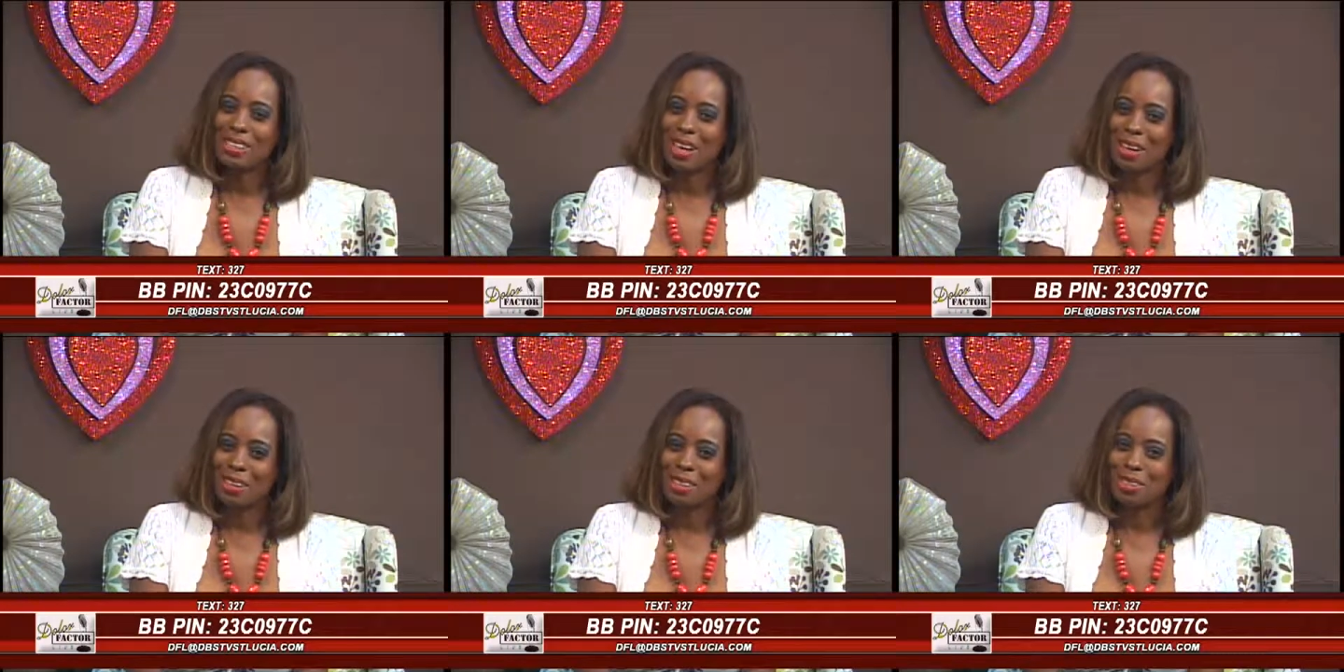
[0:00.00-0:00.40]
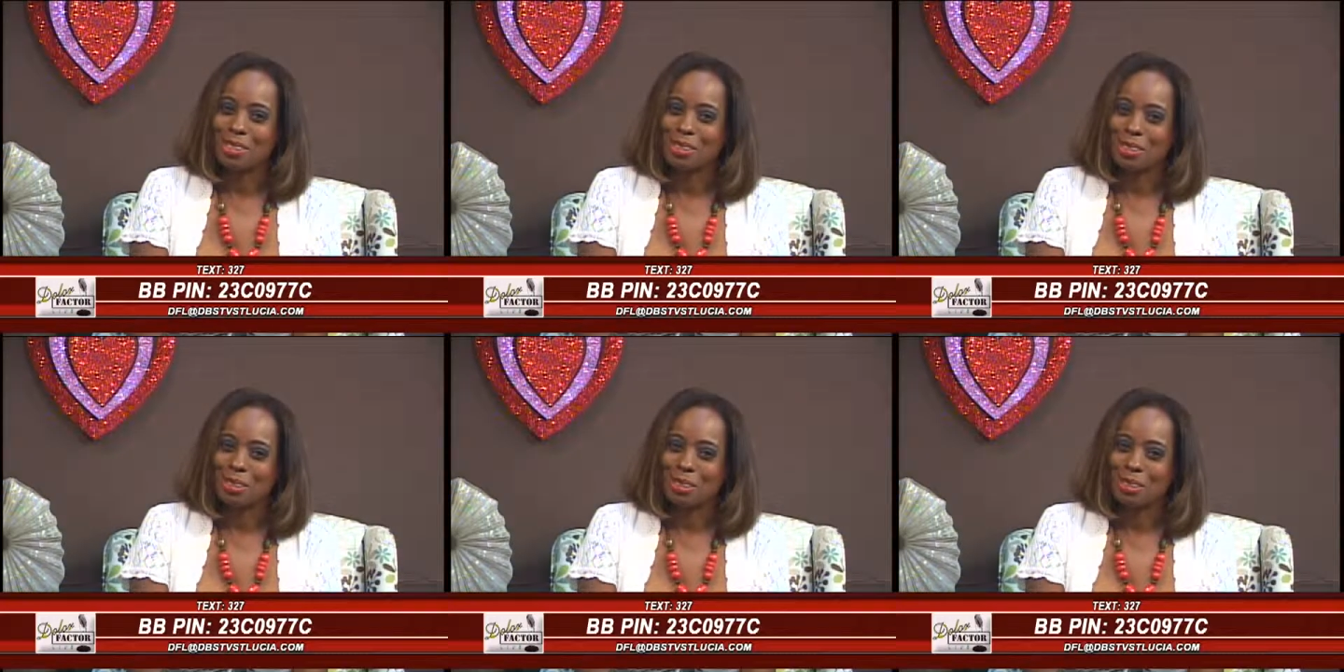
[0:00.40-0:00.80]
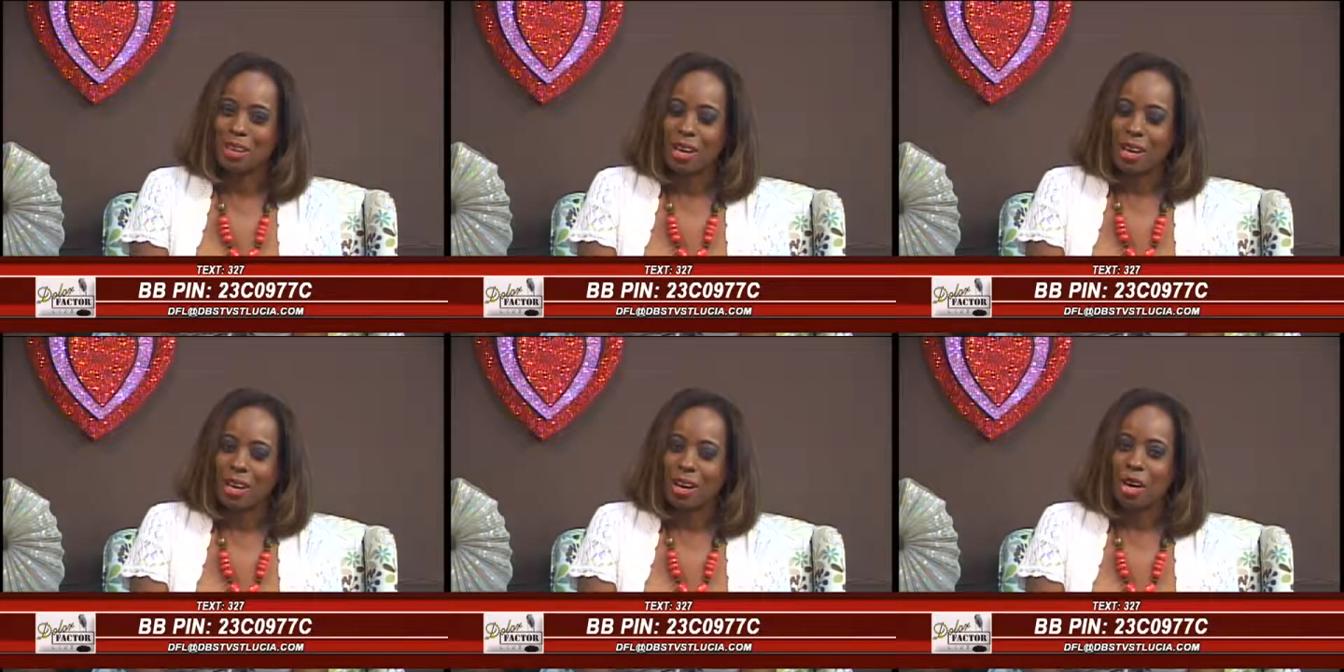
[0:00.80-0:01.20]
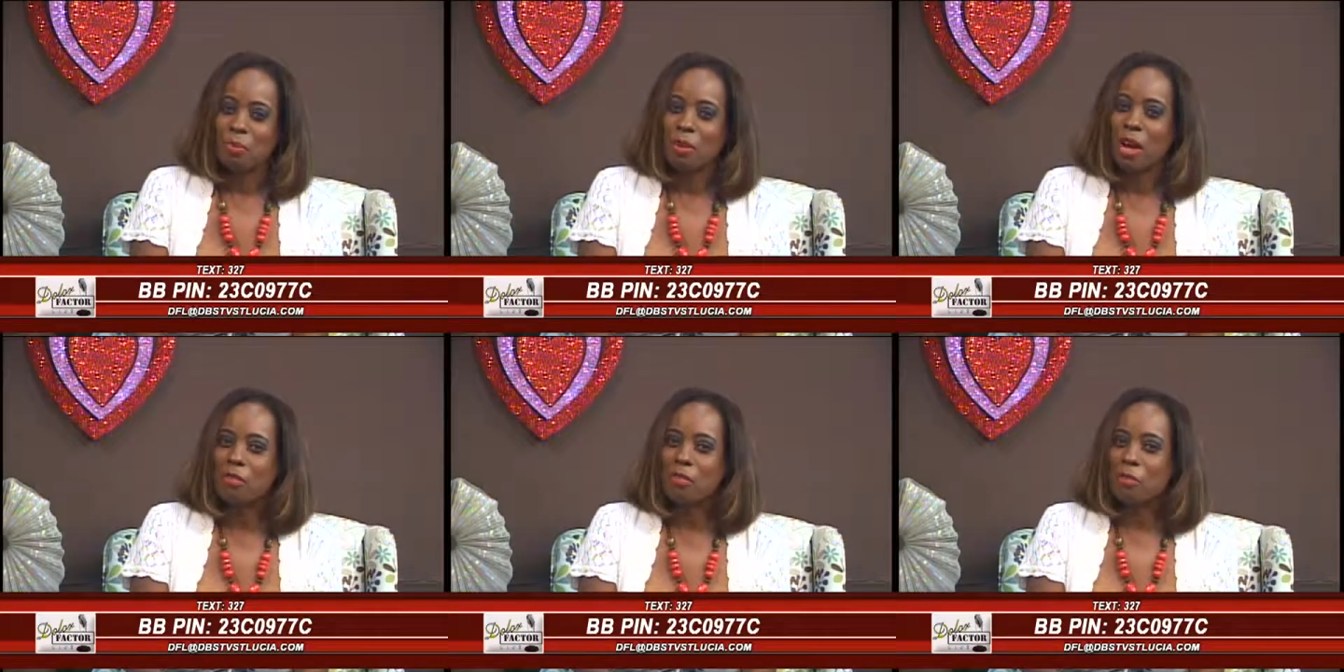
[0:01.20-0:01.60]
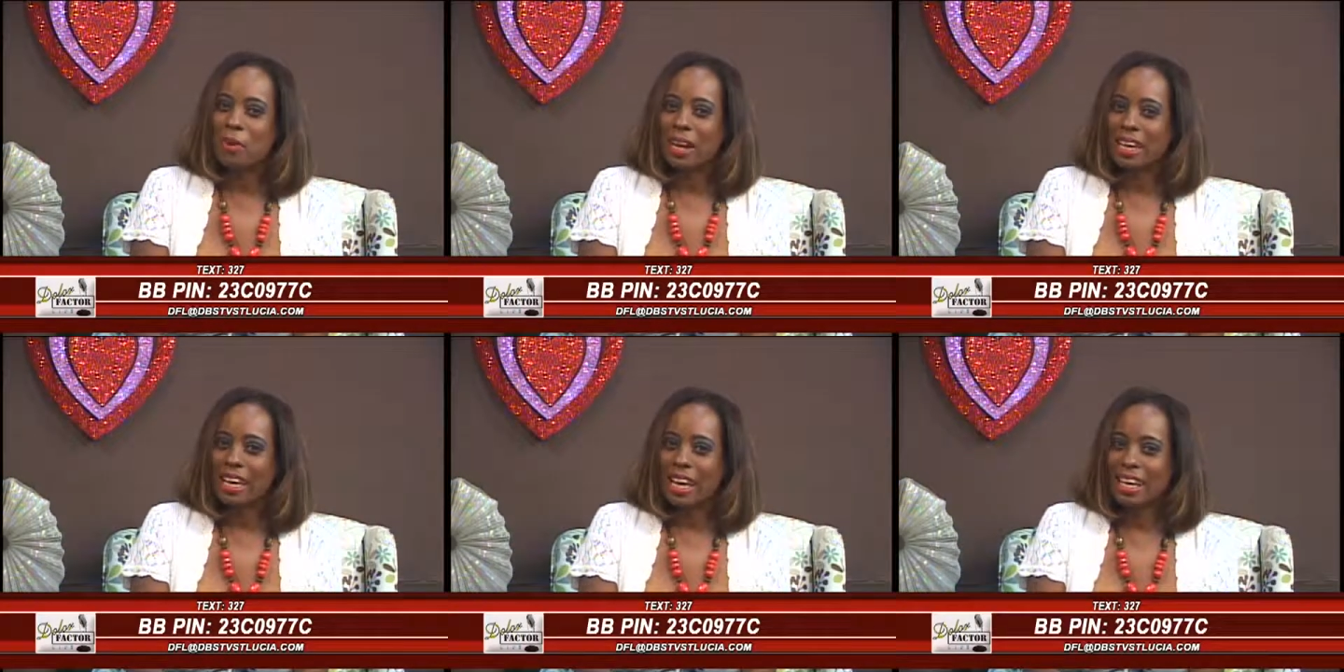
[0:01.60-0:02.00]
I asked you to. On behalf of
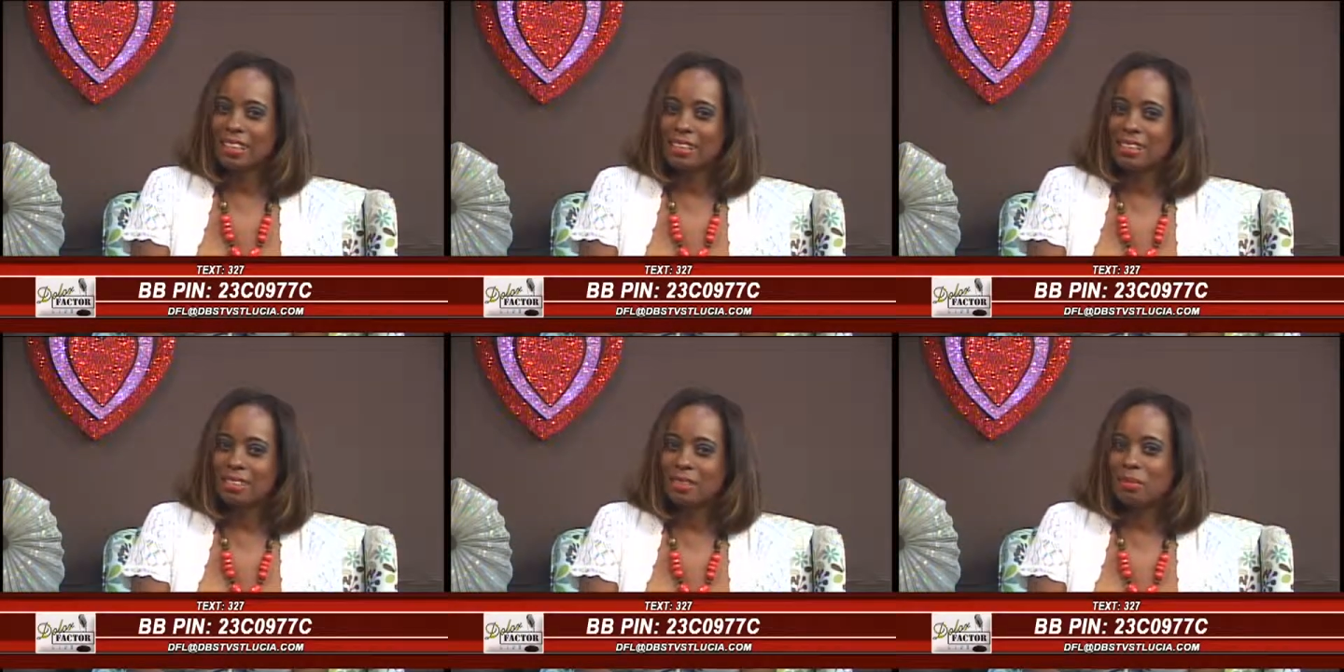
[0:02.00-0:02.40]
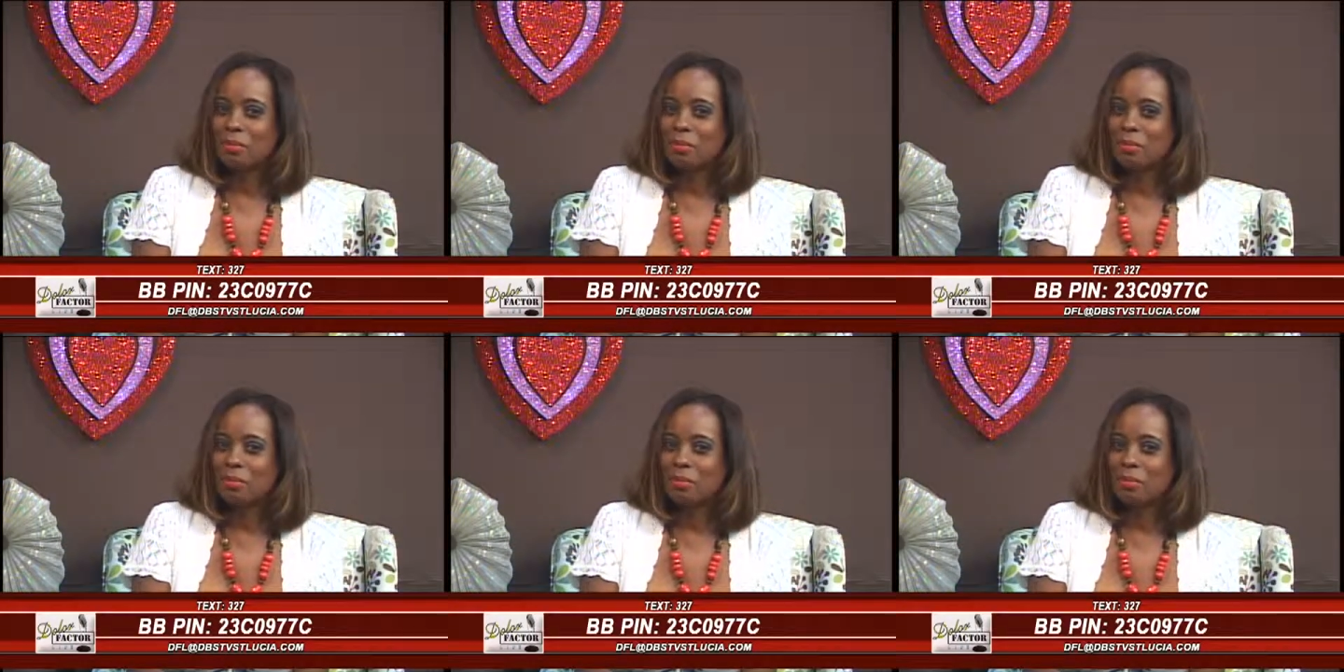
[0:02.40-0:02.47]
my guests,